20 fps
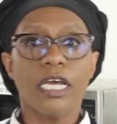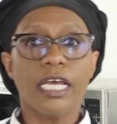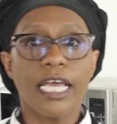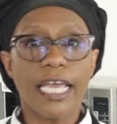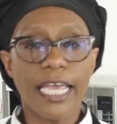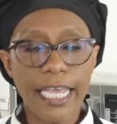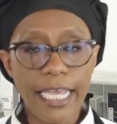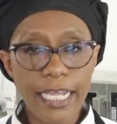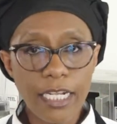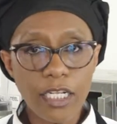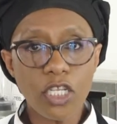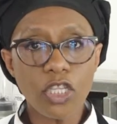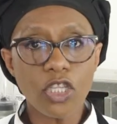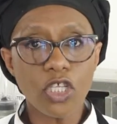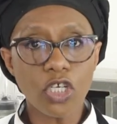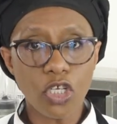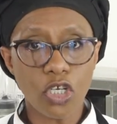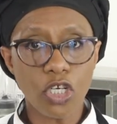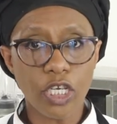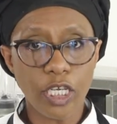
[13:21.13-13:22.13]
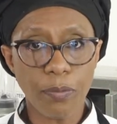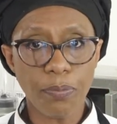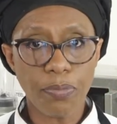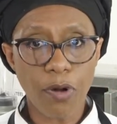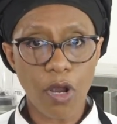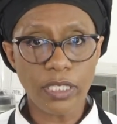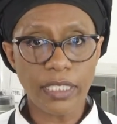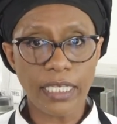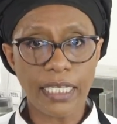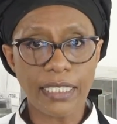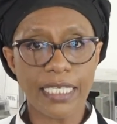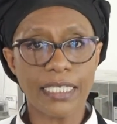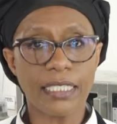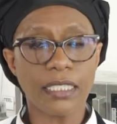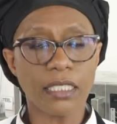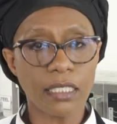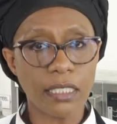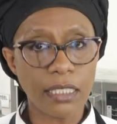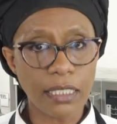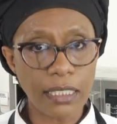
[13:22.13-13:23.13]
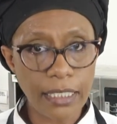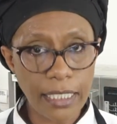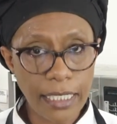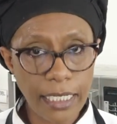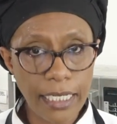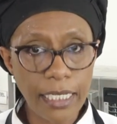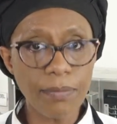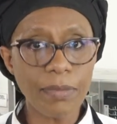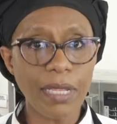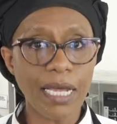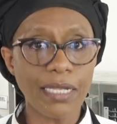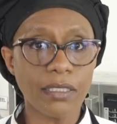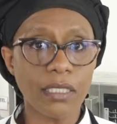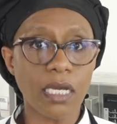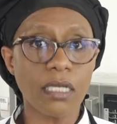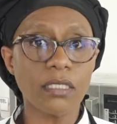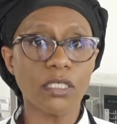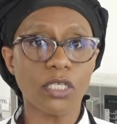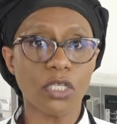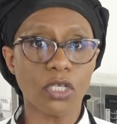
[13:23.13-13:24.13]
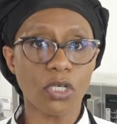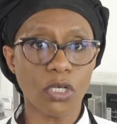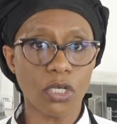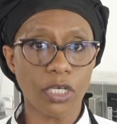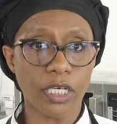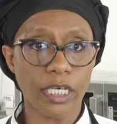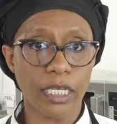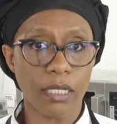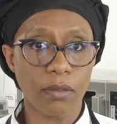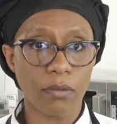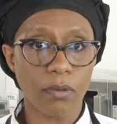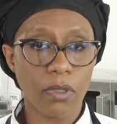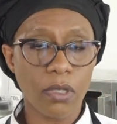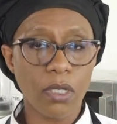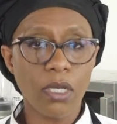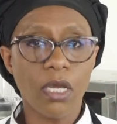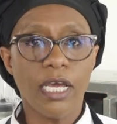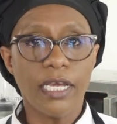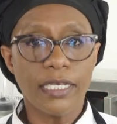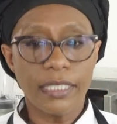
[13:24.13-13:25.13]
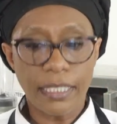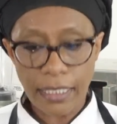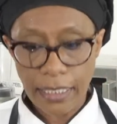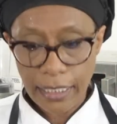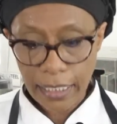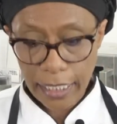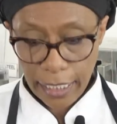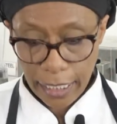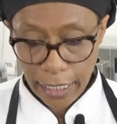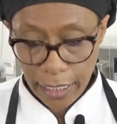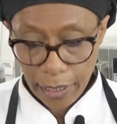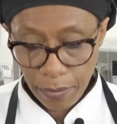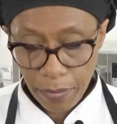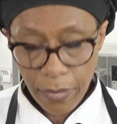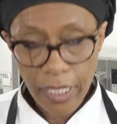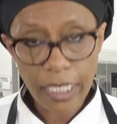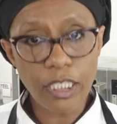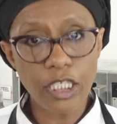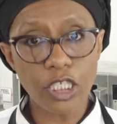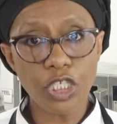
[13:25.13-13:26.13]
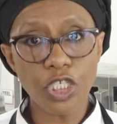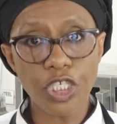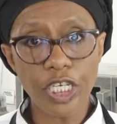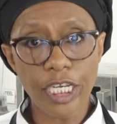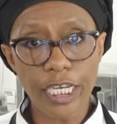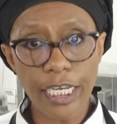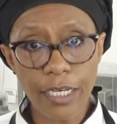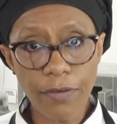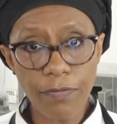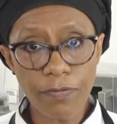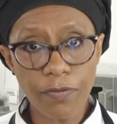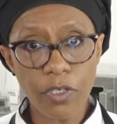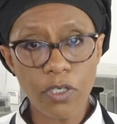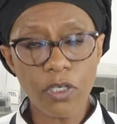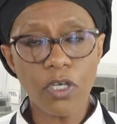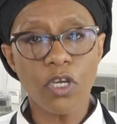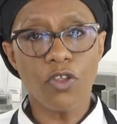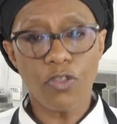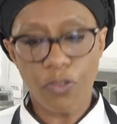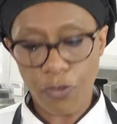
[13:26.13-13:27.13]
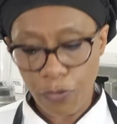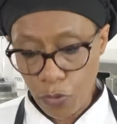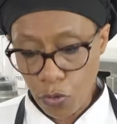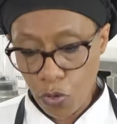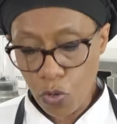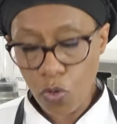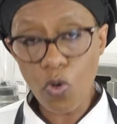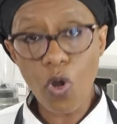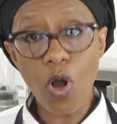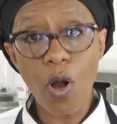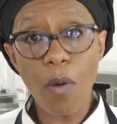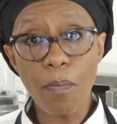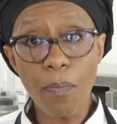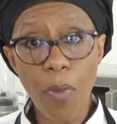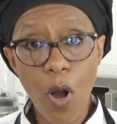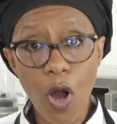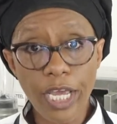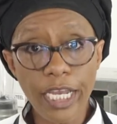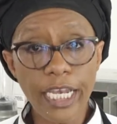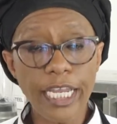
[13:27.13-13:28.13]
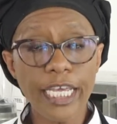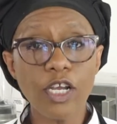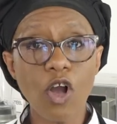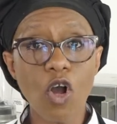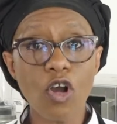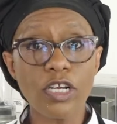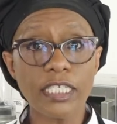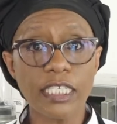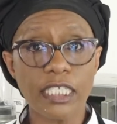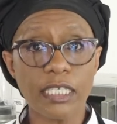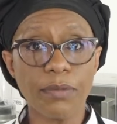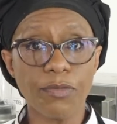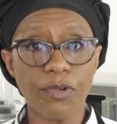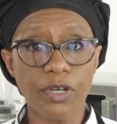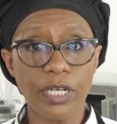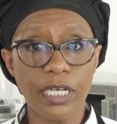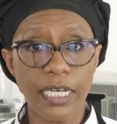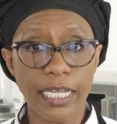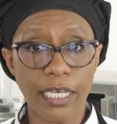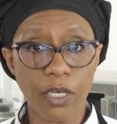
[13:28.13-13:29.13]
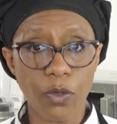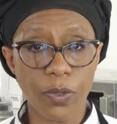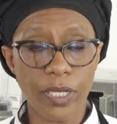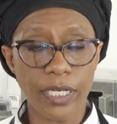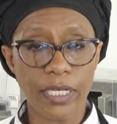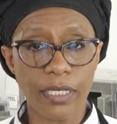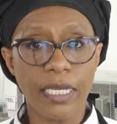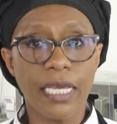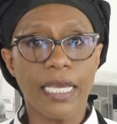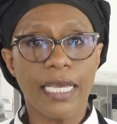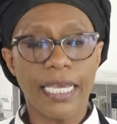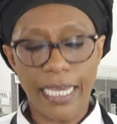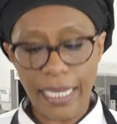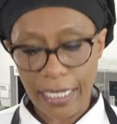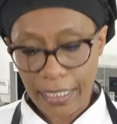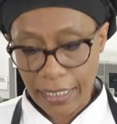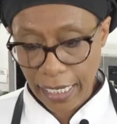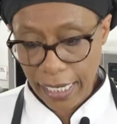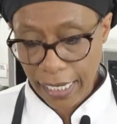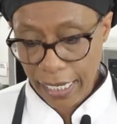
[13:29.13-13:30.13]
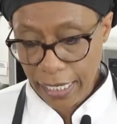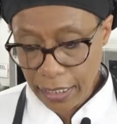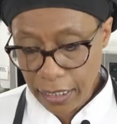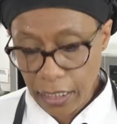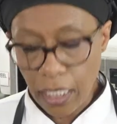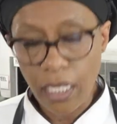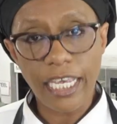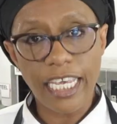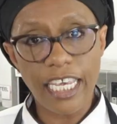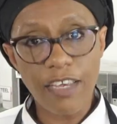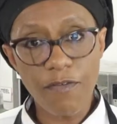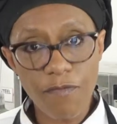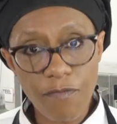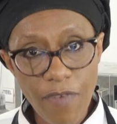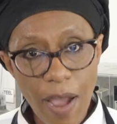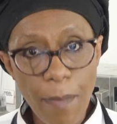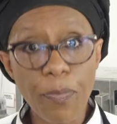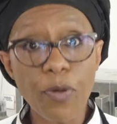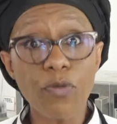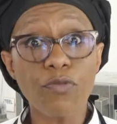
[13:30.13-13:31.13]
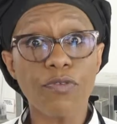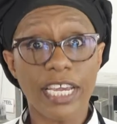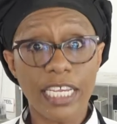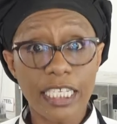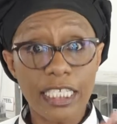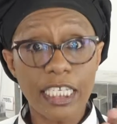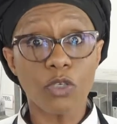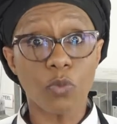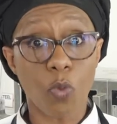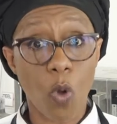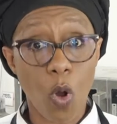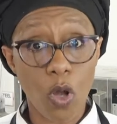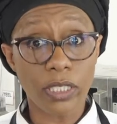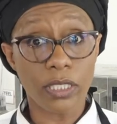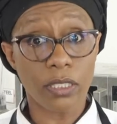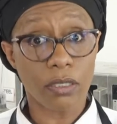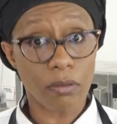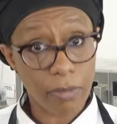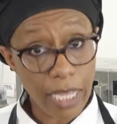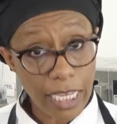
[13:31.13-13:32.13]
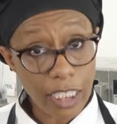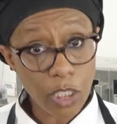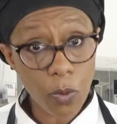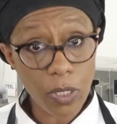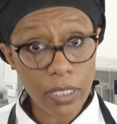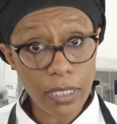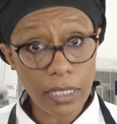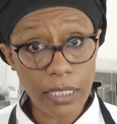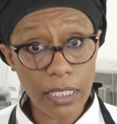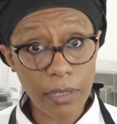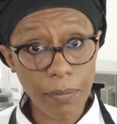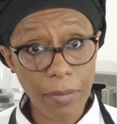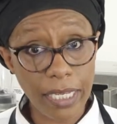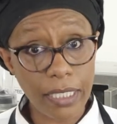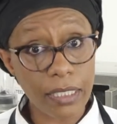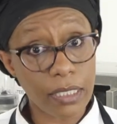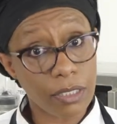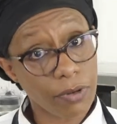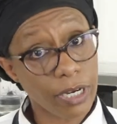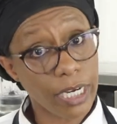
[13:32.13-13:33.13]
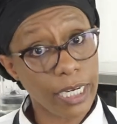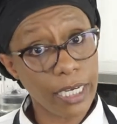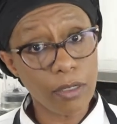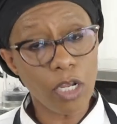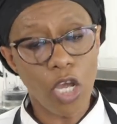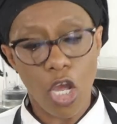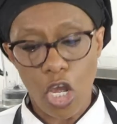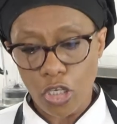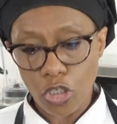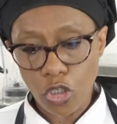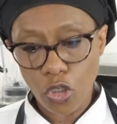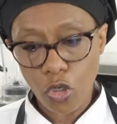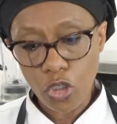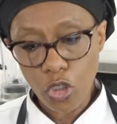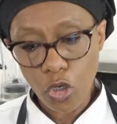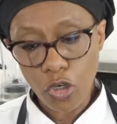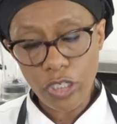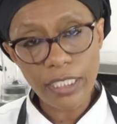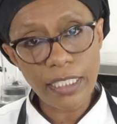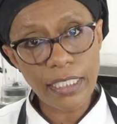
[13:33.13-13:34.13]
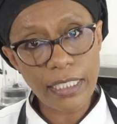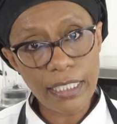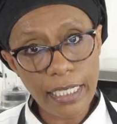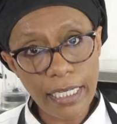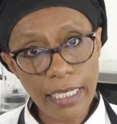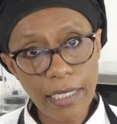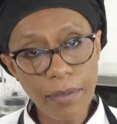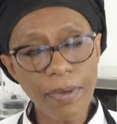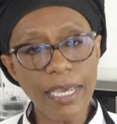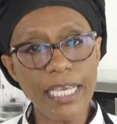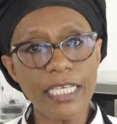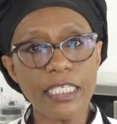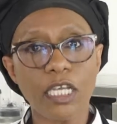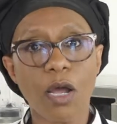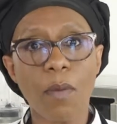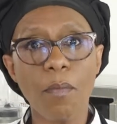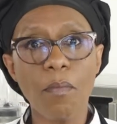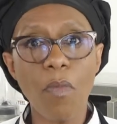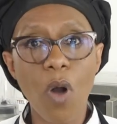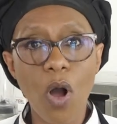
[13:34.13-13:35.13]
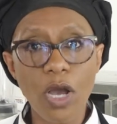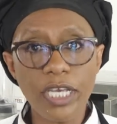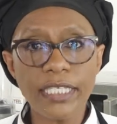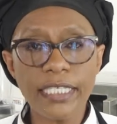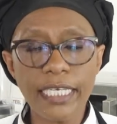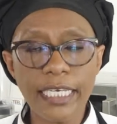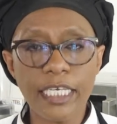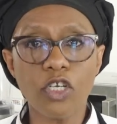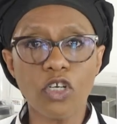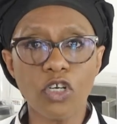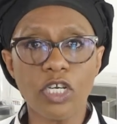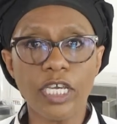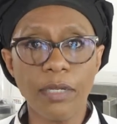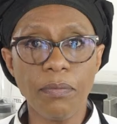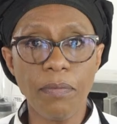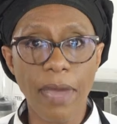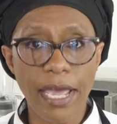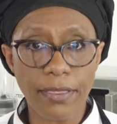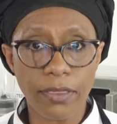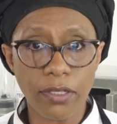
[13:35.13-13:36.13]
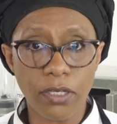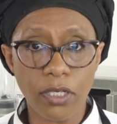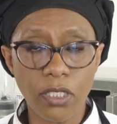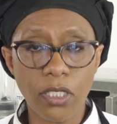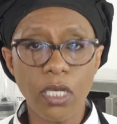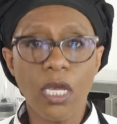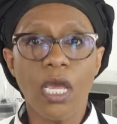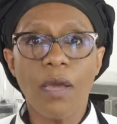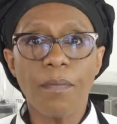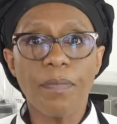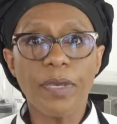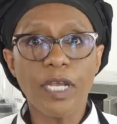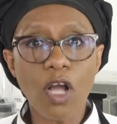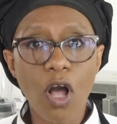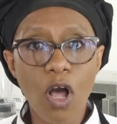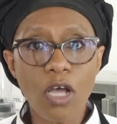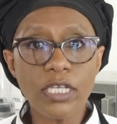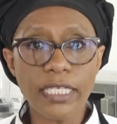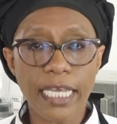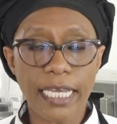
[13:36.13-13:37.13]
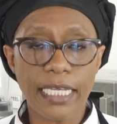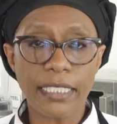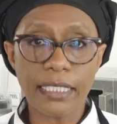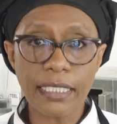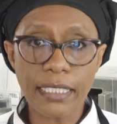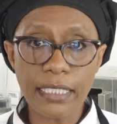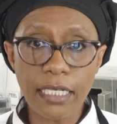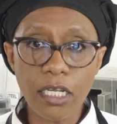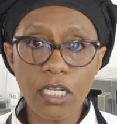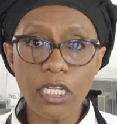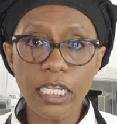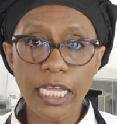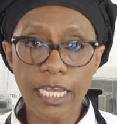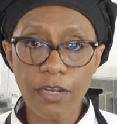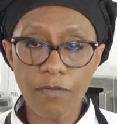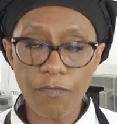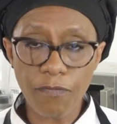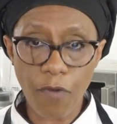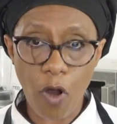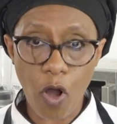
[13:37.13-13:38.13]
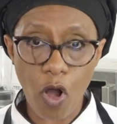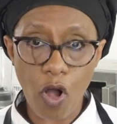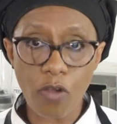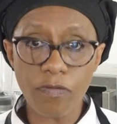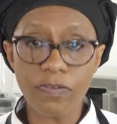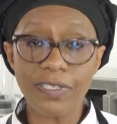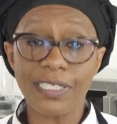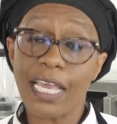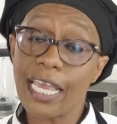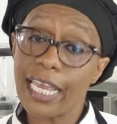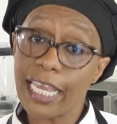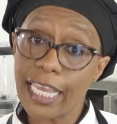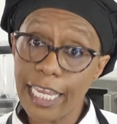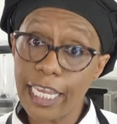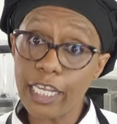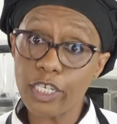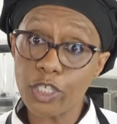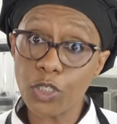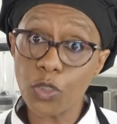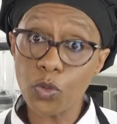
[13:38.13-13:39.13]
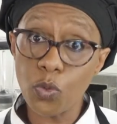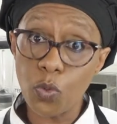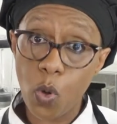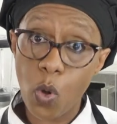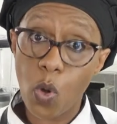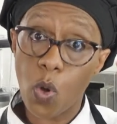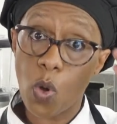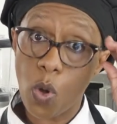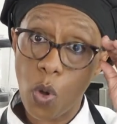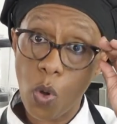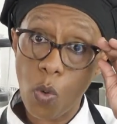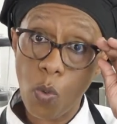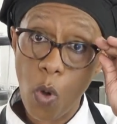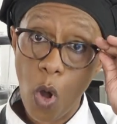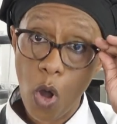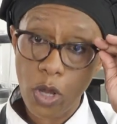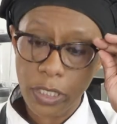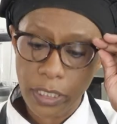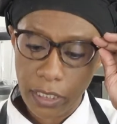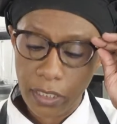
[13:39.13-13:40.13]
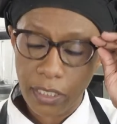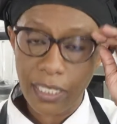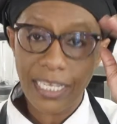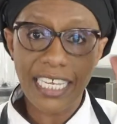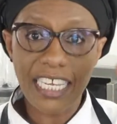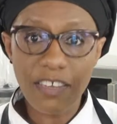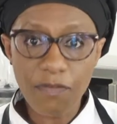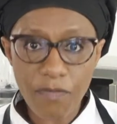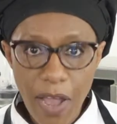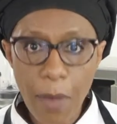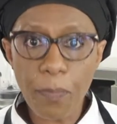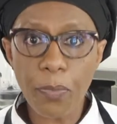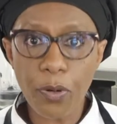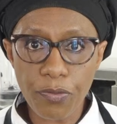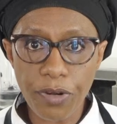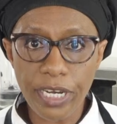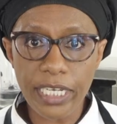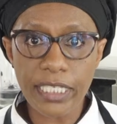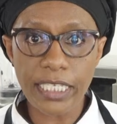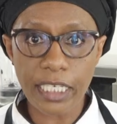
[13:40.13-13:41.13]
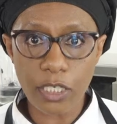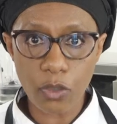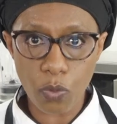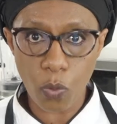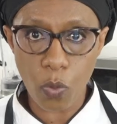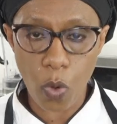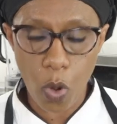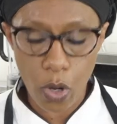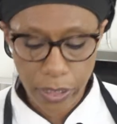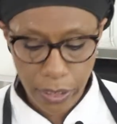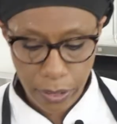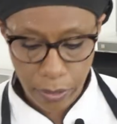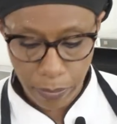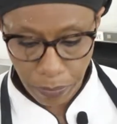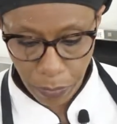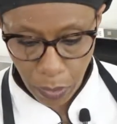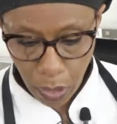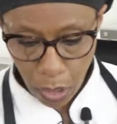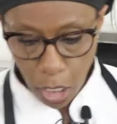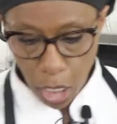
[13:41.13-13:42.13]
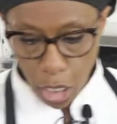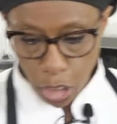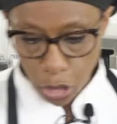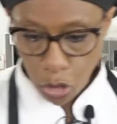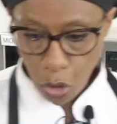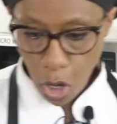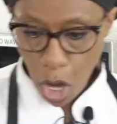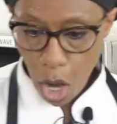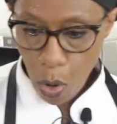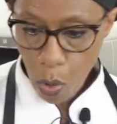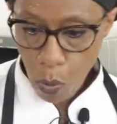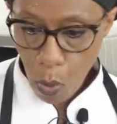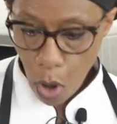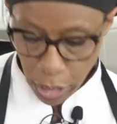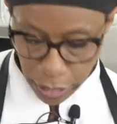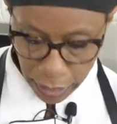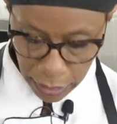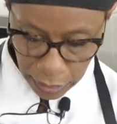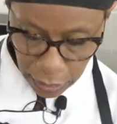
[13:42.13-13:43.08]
in the cooking process. It's the steam that does the cooking. Steam is achieved through boiling or simmering liquid. It is evaporated water. That's what steam is, right? So your steam is a moist heat cooking method because it still involves H2O, water, evaporated water. So our water is